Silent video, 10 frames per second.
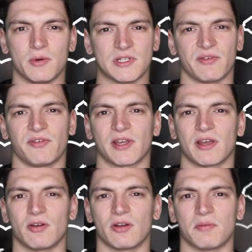which I
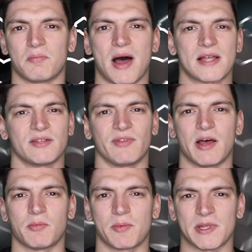think are gonna massively
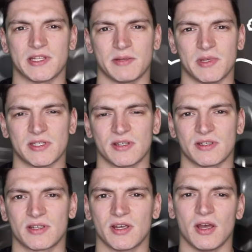help my PT
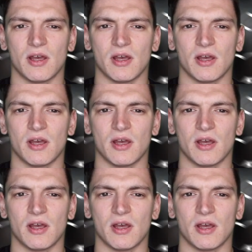business.